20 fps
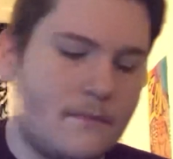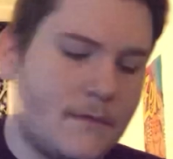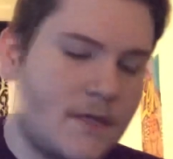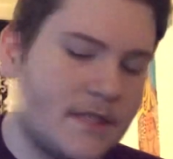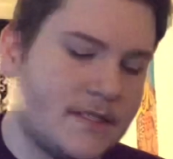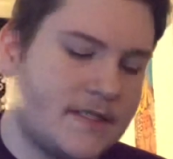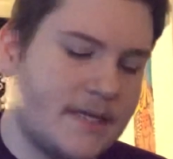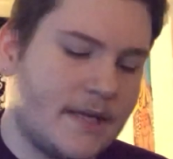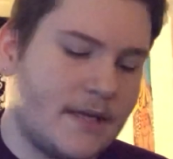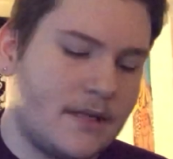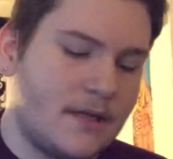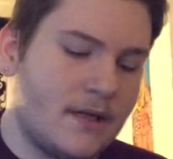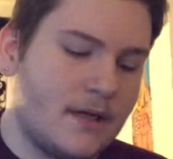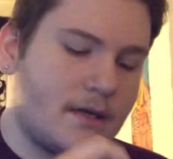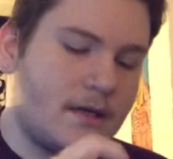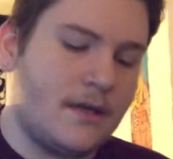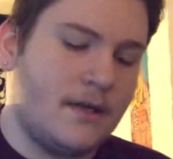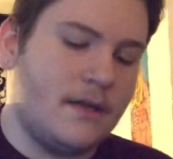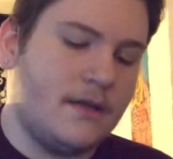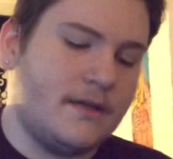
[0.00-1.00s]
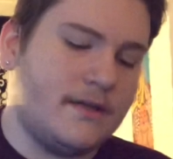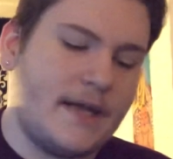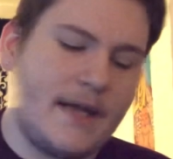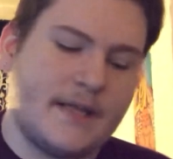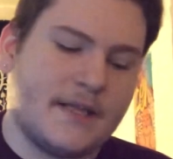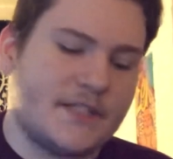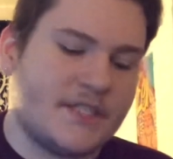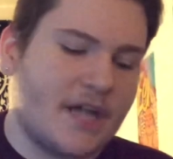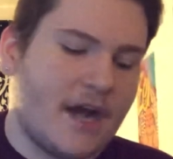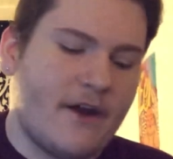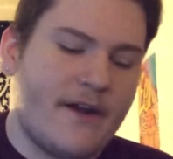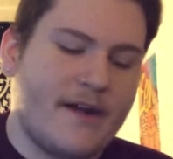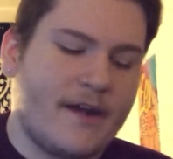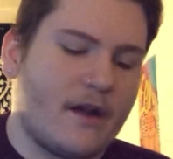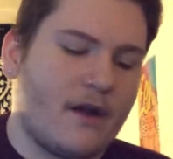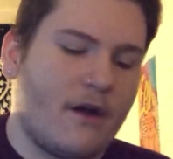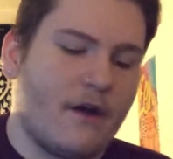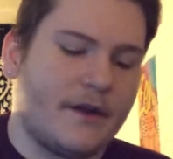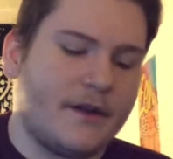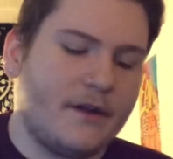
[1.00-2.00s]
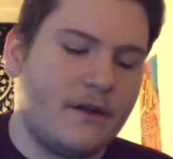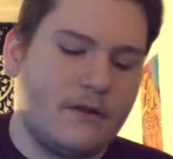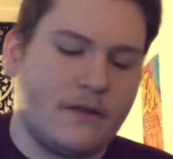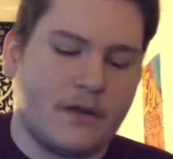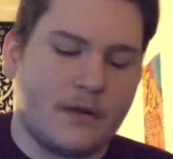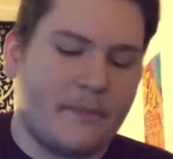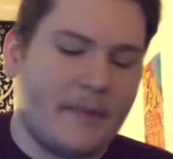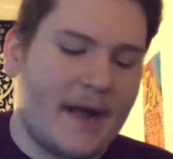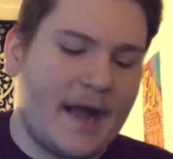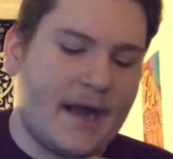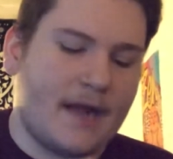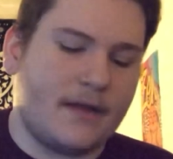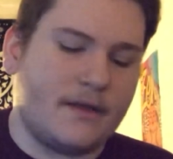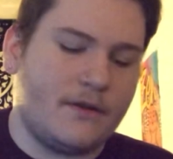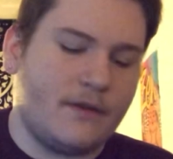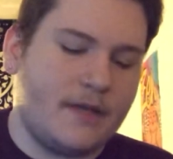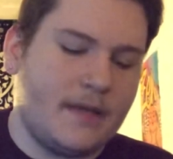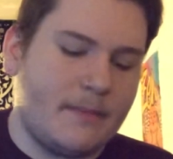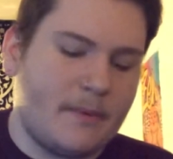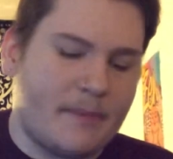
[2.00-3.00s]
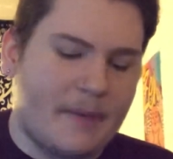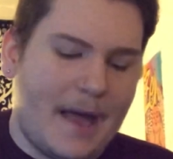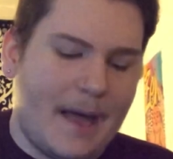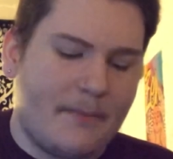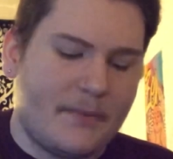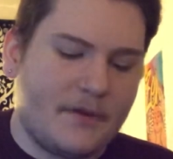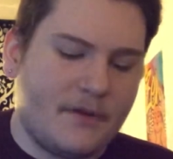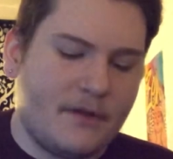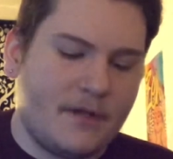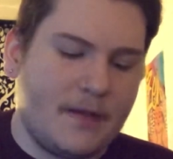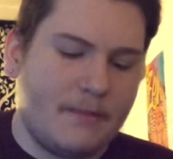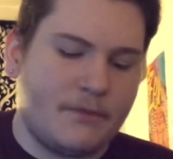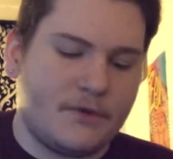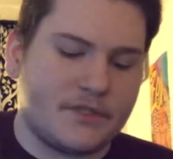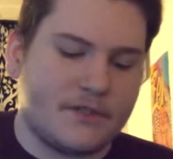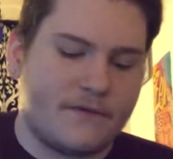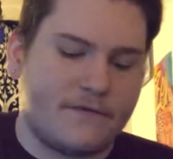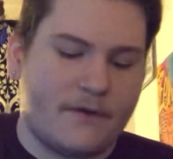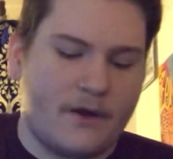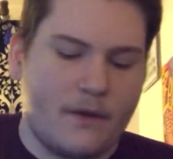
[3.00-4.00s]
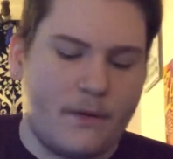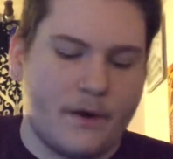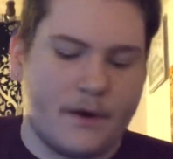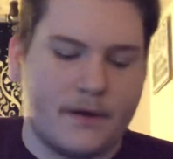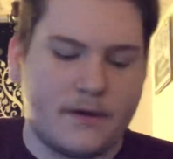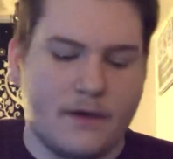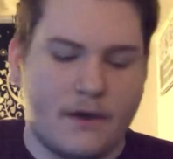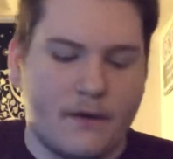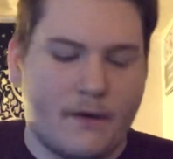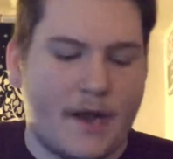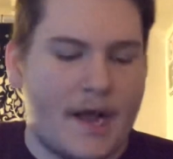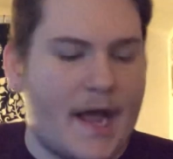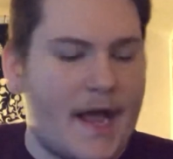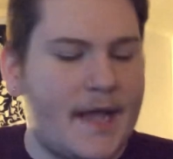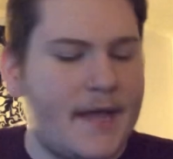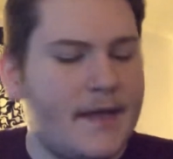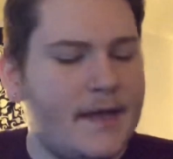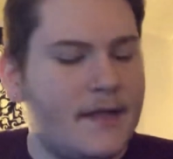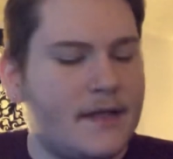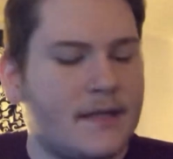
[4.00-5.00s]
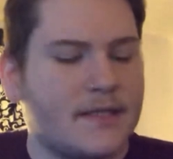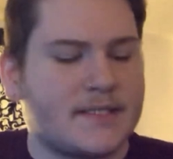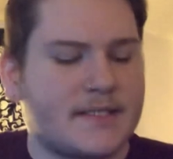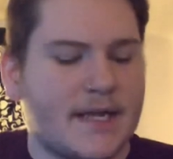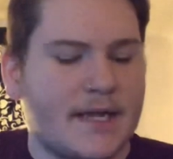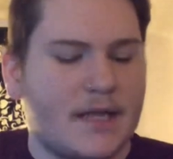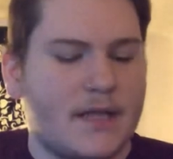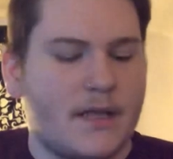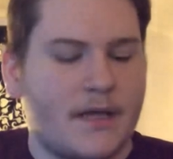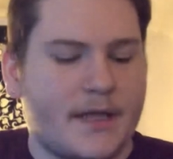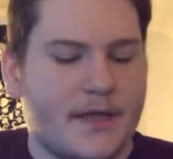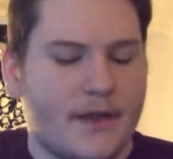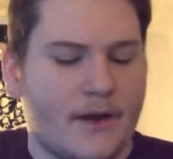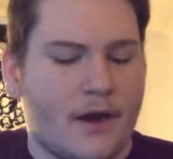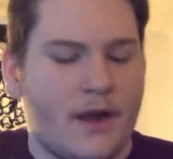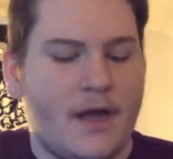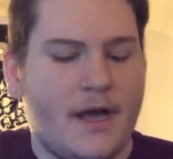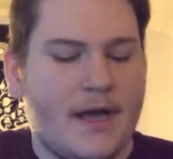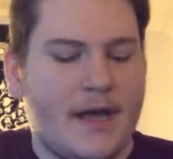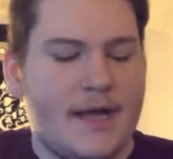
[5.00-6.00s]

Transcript: Let's take a look. Yeah, the Chariot card. You don't look back. You keep it popping. You keep pushing forward, okay? Let's take a look here.